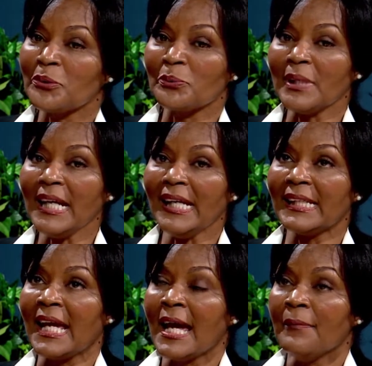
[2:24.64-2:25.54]

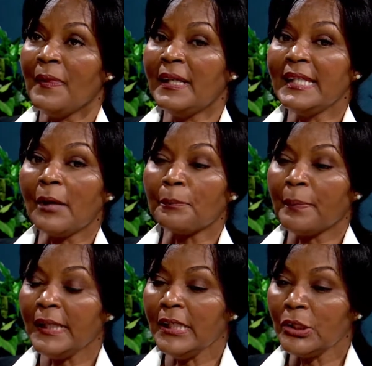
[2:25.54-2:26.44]
great. Now,
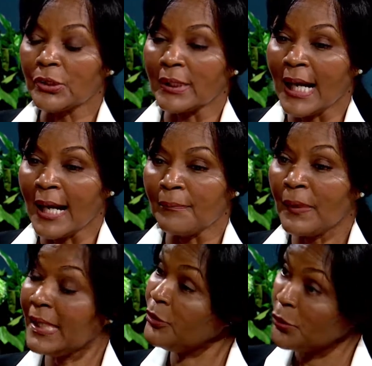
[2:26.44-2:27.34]
Peter,
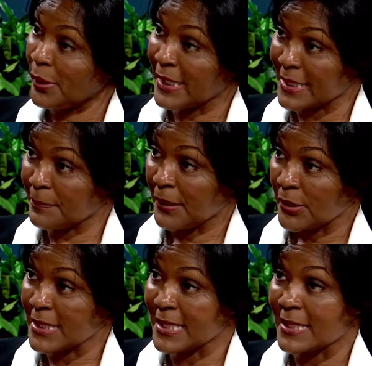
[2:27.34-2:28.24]
in your
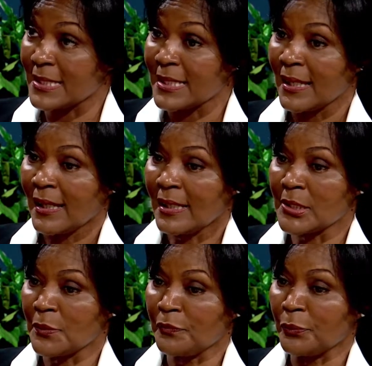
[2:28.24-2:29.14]
experiences and
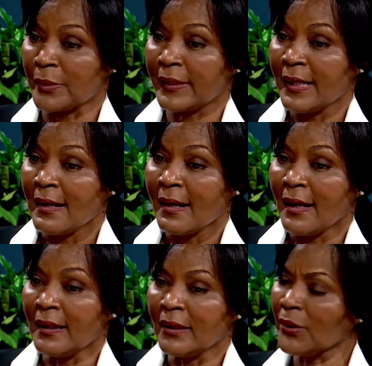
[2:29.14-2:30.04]
so forth,
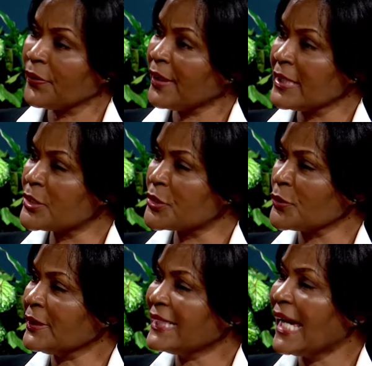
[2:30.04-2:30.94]
are there
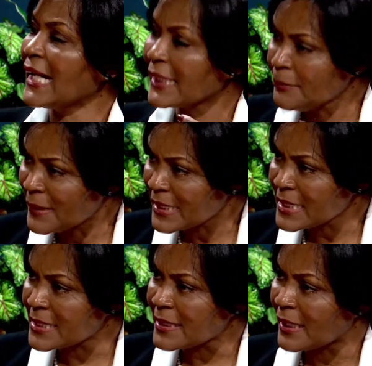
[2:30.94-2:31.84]
certain
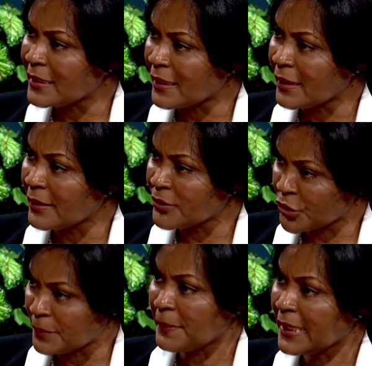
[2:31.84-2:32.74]
elements that
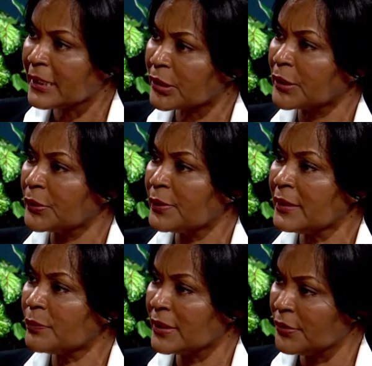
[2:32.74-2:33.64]
should be
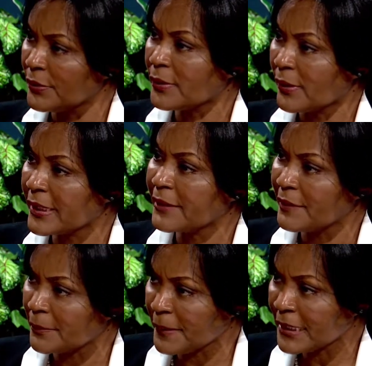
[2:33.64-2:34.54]
included when you are
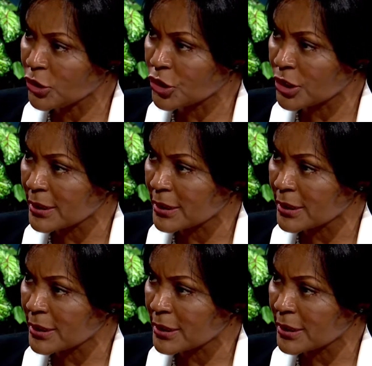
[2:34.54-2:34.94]
given a pitch?